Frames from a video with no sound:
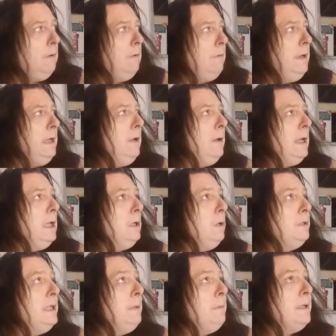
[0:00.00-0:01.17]
Well, right now I gotta
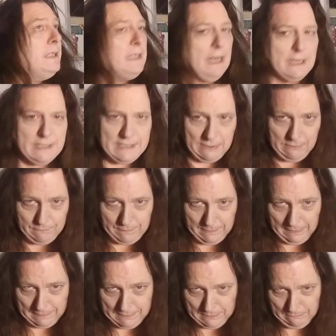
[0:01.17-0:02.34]
go take my socks down from the
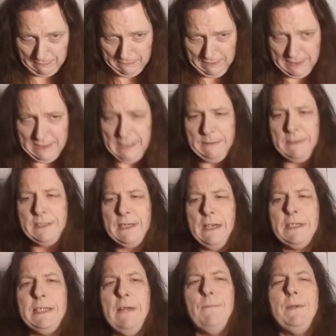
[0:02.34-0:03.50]
line. So why don't I take the
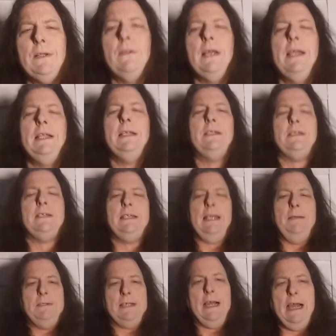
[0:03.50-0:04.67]
socks down from the line at the
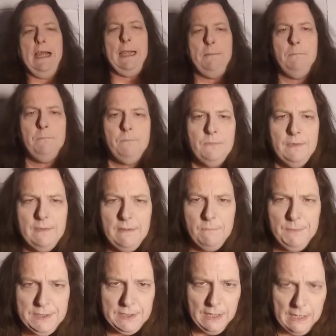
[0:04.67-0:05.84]
same time
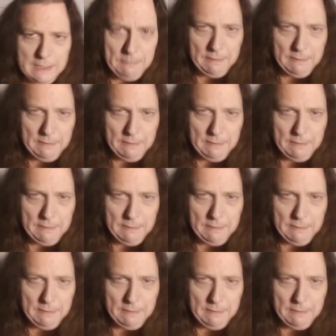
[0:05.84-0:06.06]
we talk